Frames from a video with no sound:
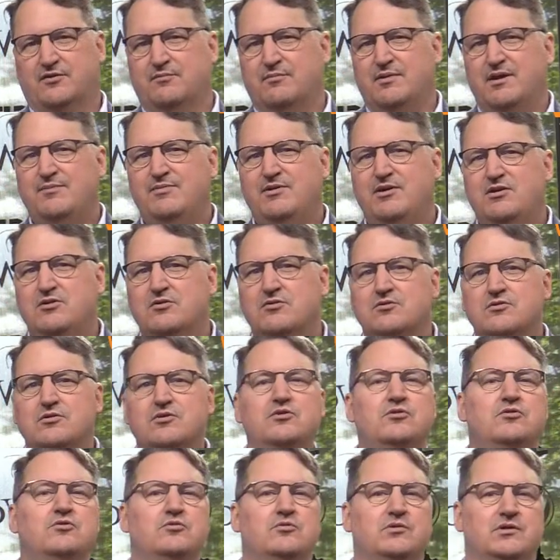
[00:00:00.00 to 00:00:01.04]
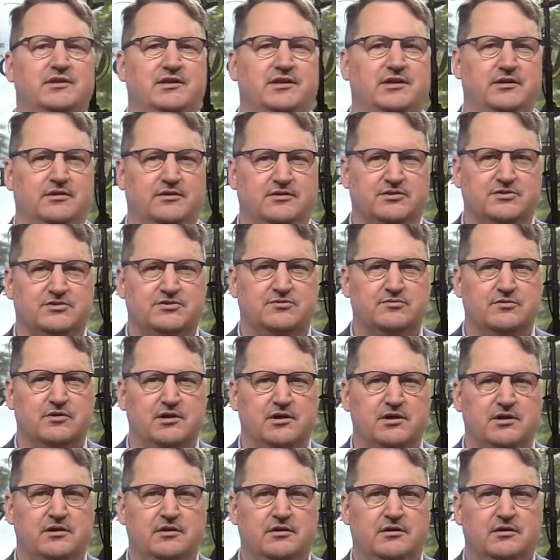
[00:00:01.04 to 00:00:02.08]
Maybe you're new in the
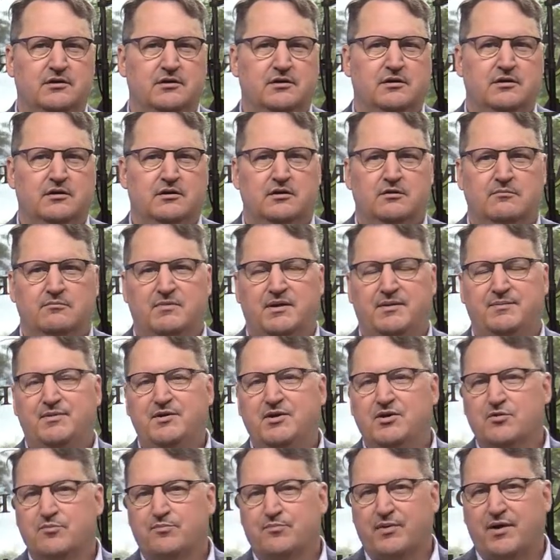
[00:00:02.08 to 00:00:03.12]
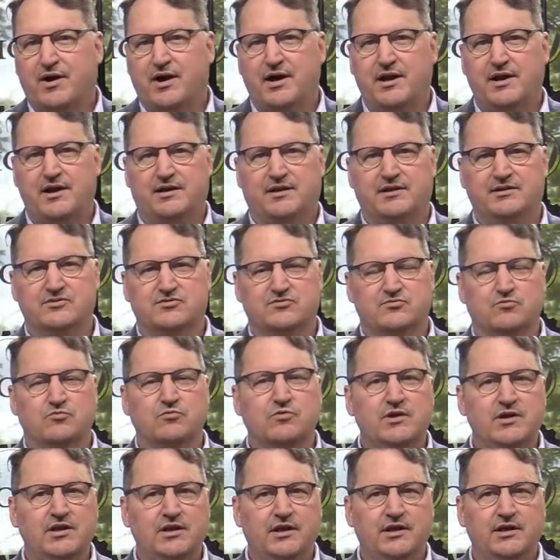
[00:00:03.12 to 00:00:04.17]
industry. Maybe your product is
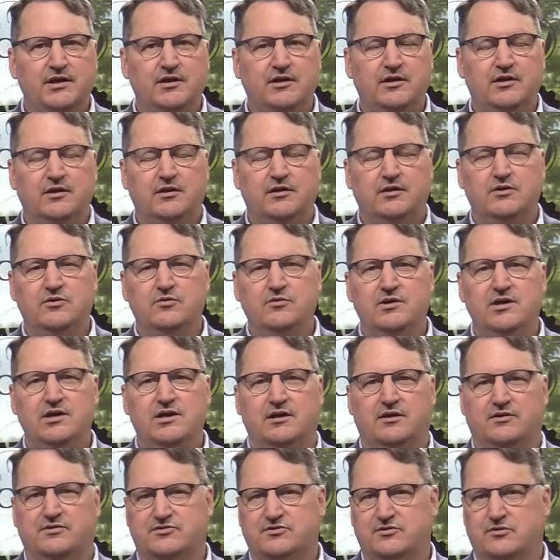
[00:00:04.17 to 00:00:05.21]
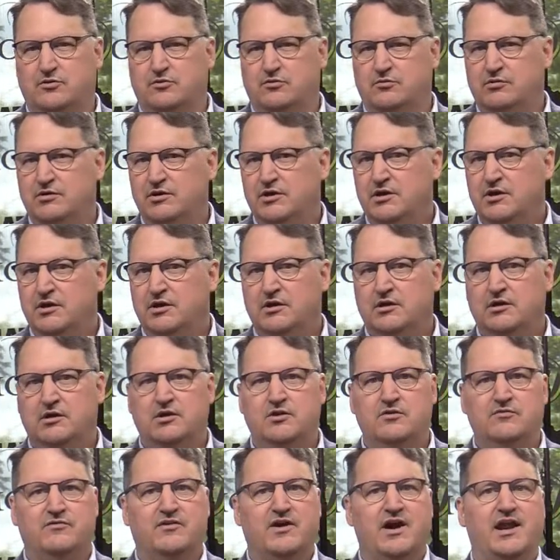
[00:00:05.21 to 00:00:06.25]
really unique, so
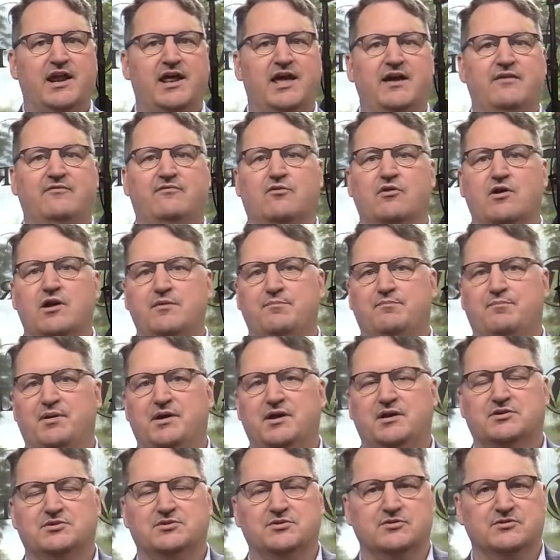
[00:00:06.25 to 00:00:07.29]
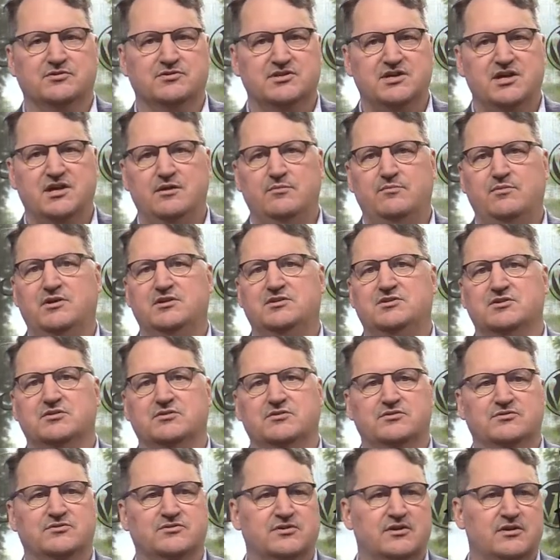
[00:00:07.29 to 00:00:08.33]
you've got to have great pictures,
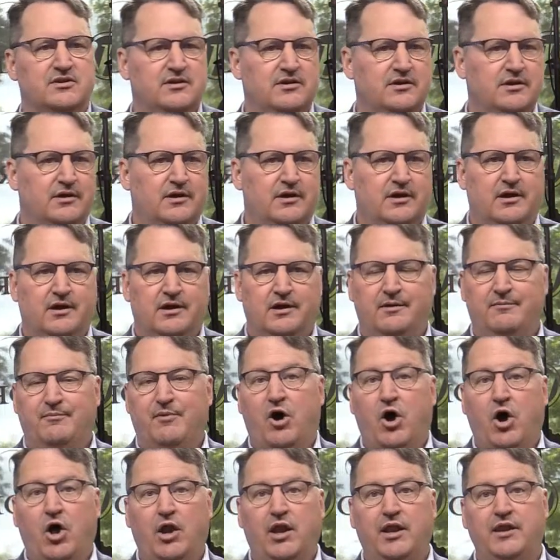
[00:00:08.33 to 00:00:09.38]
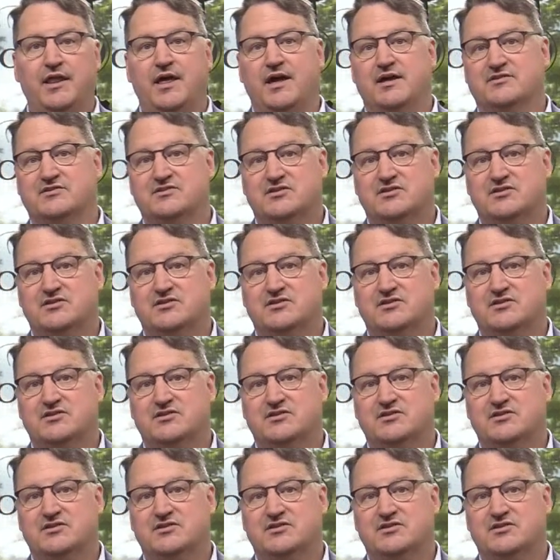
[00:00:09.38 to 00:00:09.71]
images, all of that.